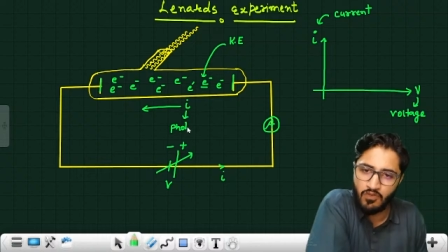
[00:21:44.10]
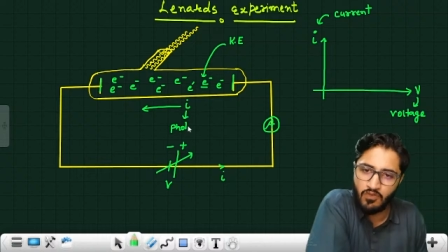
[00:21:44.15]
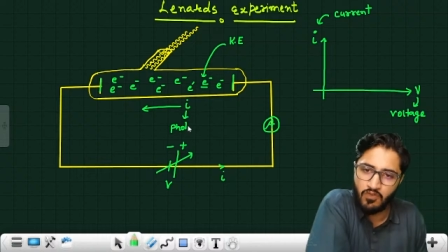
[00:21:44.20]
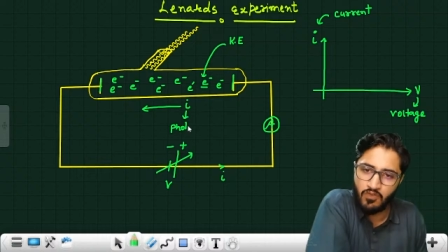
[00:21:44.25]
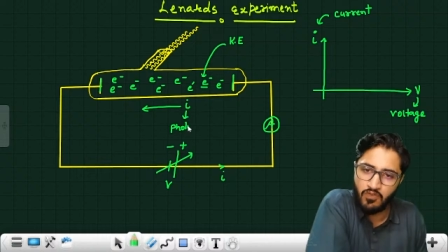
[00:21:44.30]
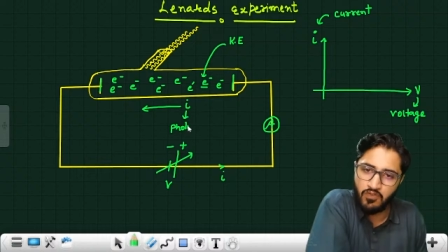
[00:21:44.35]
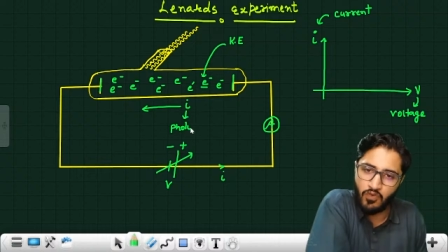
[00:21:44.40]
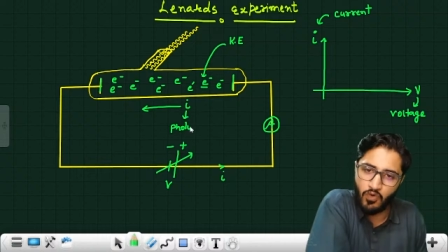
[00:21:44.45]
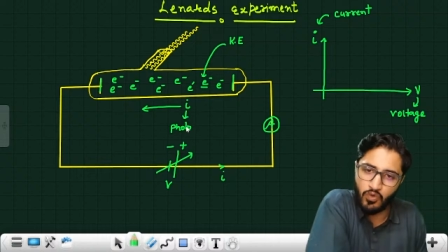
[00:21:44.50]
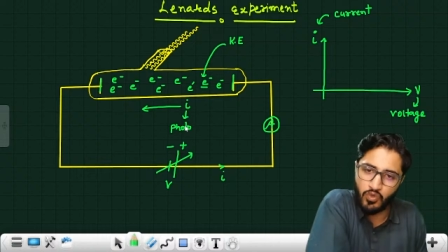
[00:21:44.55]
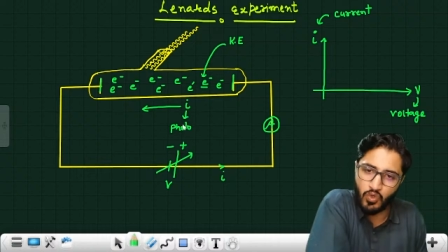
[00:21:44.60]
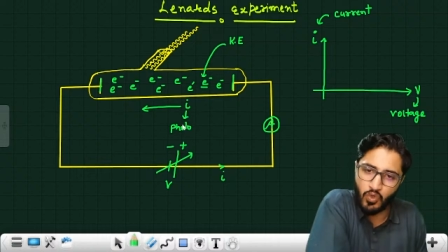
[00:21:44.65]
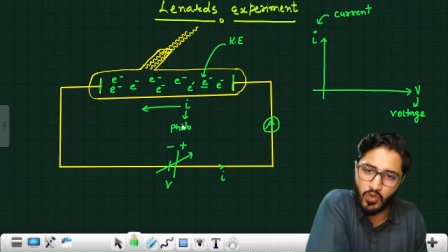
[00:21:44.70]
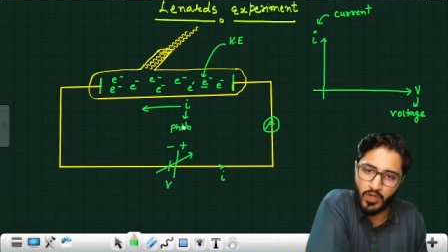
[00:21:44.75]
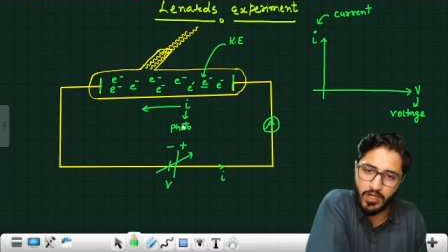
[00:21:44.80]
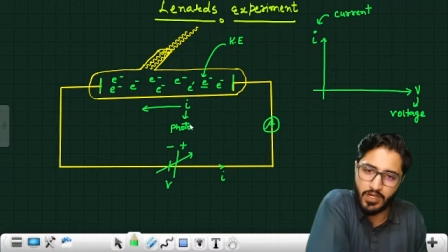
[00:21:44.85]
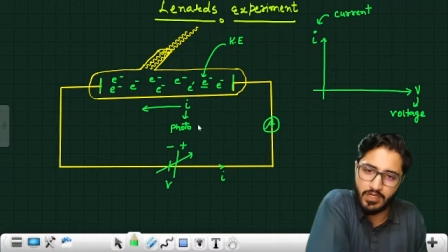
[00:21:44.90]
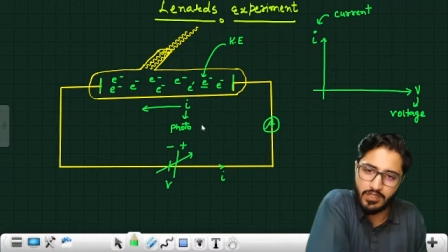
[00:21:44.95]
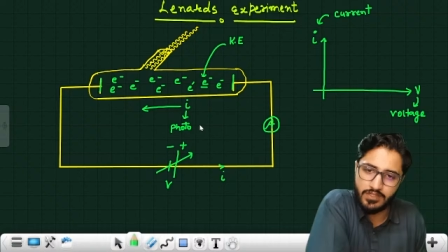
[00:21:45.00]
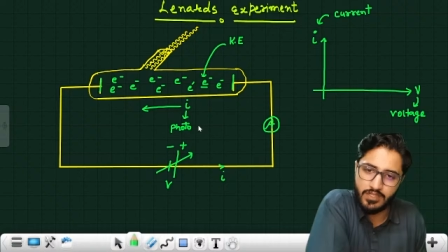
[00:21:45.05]

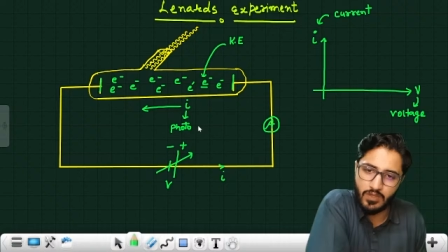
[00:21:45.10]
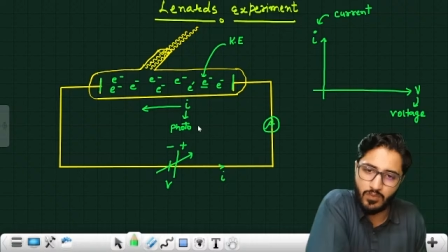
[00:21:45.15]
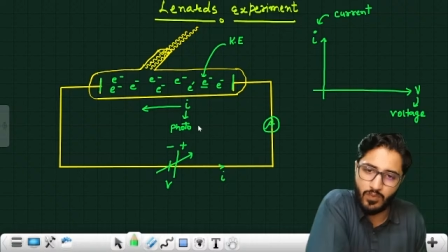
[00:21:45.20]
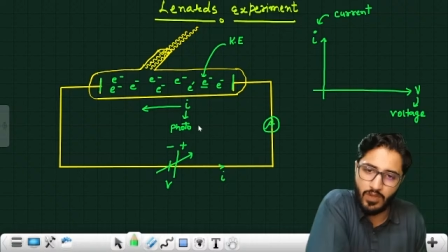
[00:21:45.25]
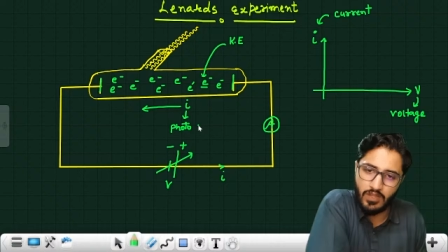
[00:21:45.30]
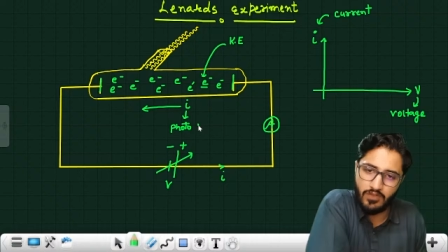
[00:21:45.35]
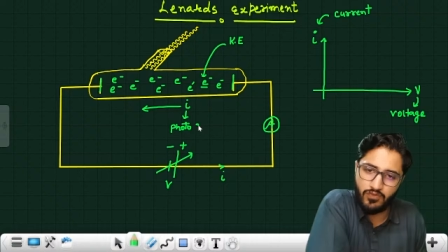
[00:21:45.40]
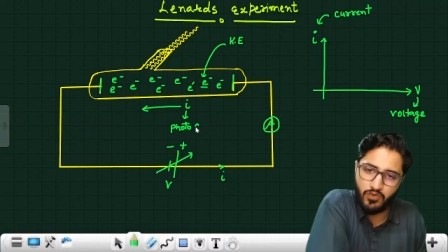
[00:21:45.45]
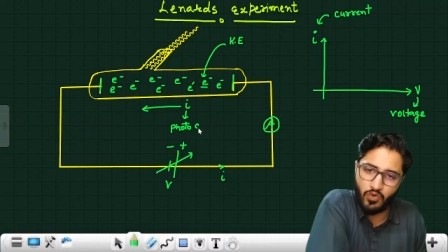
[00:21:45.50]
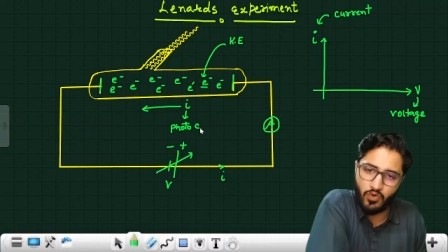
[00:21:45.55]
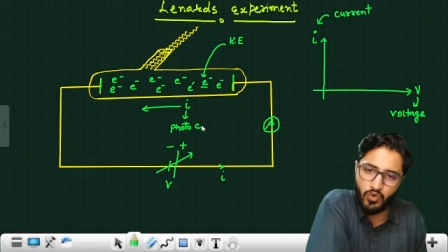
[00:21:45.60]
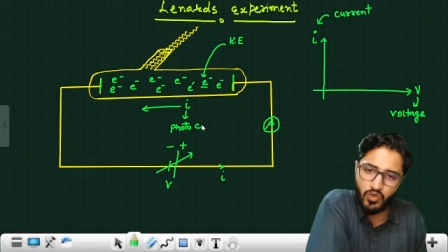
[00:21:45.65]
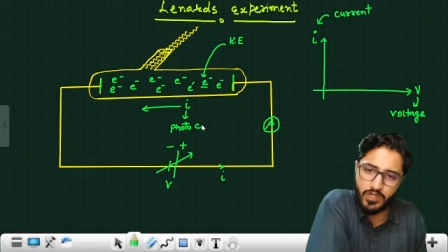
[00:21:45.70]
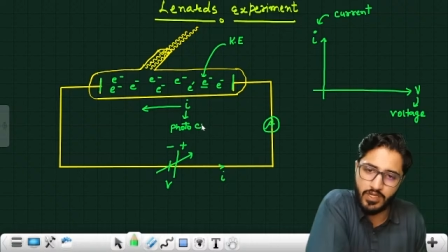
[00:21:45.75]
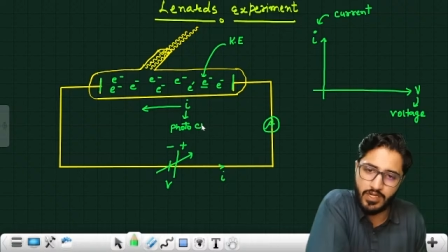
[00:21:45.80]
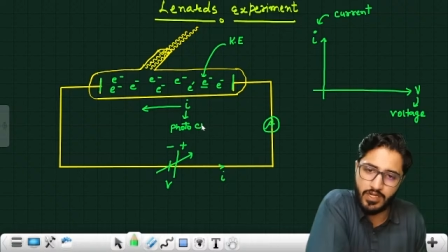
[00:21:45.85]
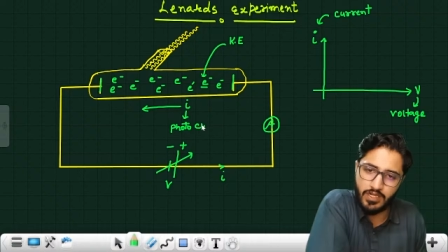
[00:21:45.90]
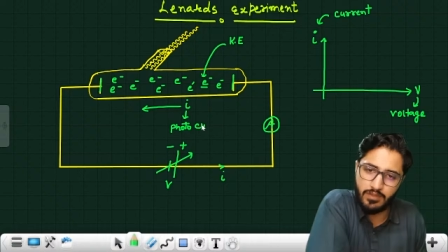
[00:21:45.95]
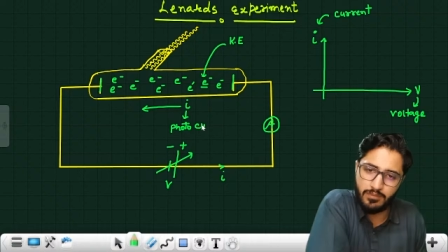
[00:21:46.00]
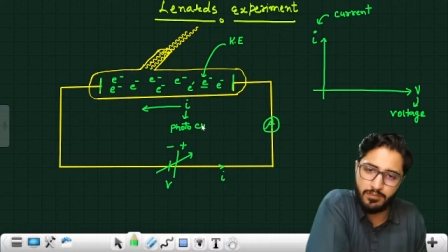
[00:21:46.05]
Photocurrent. Sir, why
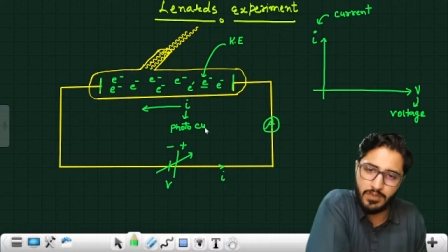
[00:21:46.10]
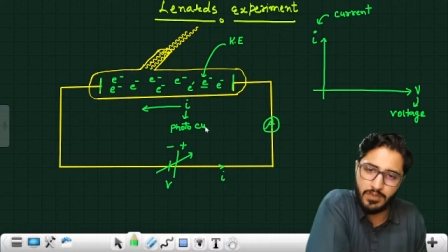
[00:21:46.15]
photocurrent?